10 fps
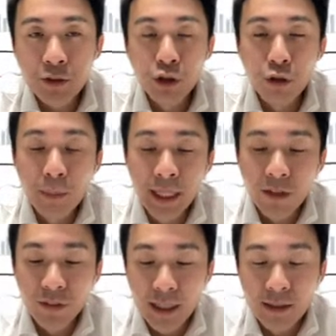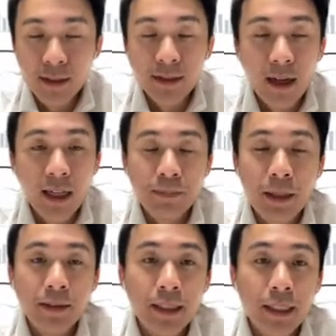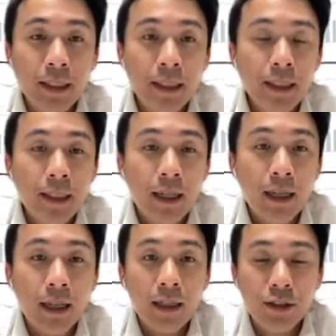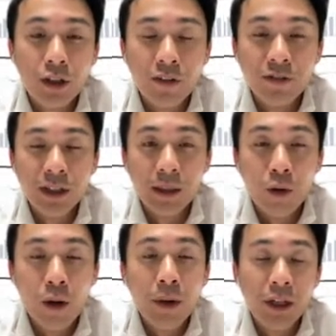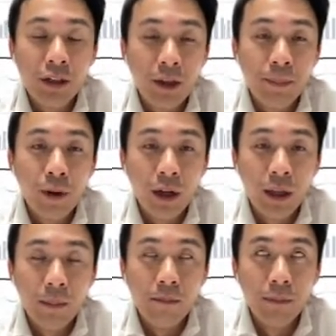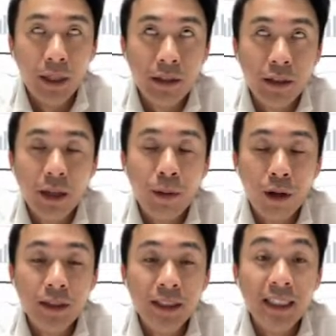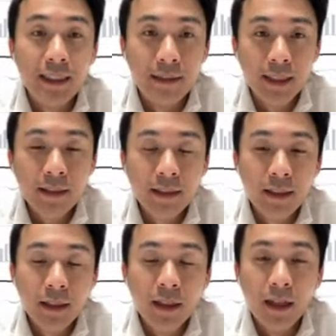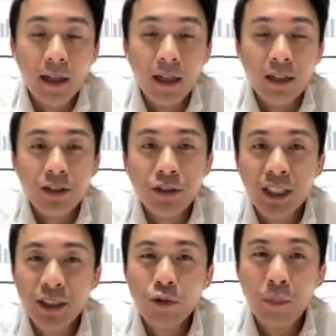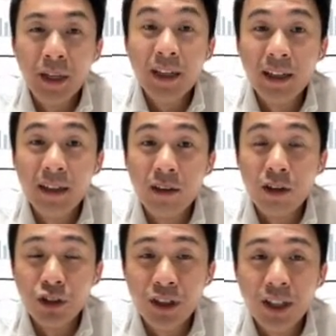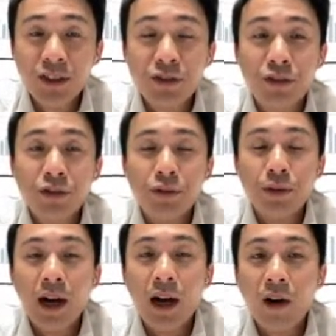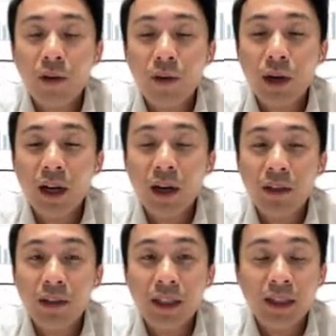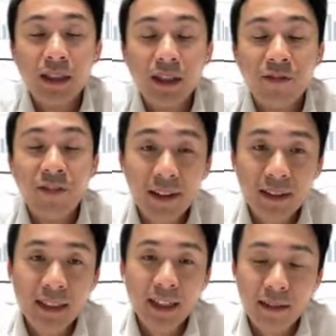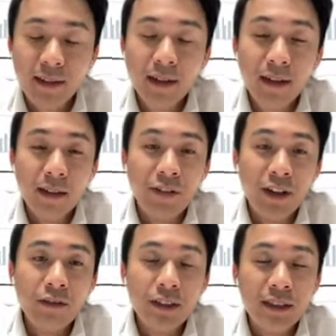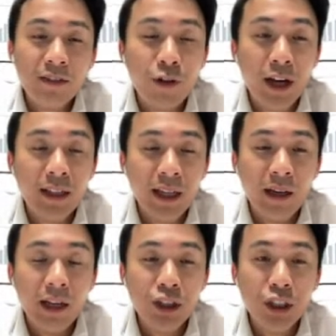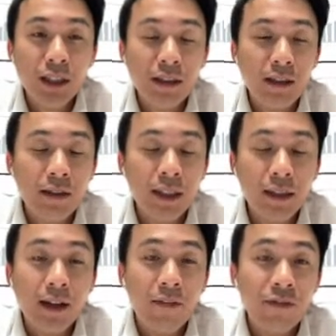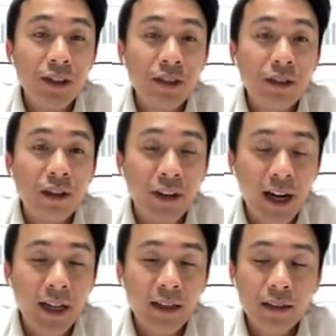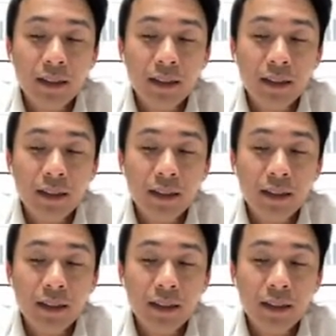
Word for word: So many of the analysts are expecting uh, sort of uh, more monetary po- monetary policy easing uh, so this will be in contrast to how uh, the, the Fed side, the Federal Reserve, where they actually did their first uh, rate hike